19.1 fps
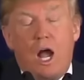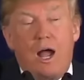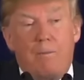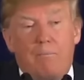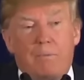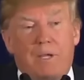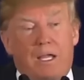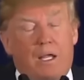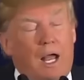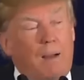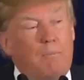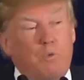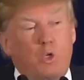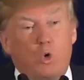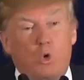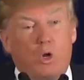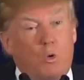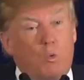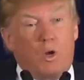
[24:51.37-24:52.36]
I'm,
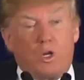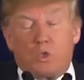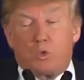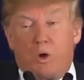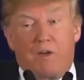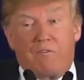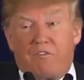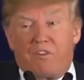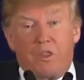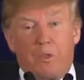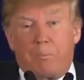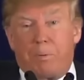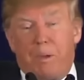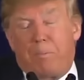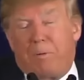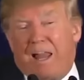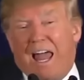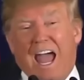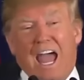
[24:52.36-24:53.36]
I'm doing what's right for the
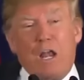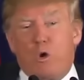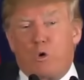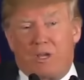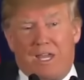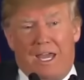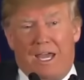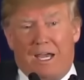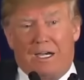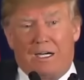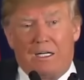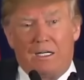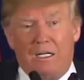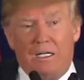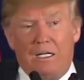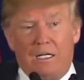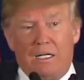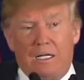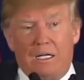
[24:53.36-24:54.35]
people. I don't care.
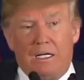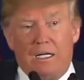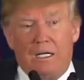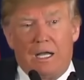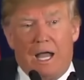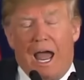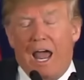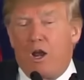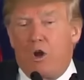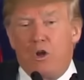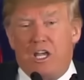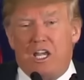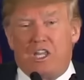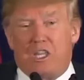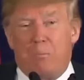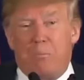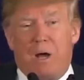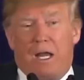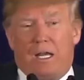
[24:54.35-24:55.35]
I don't
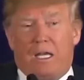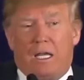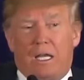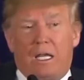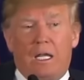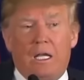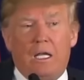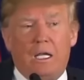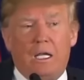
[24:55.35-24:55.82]
need the money.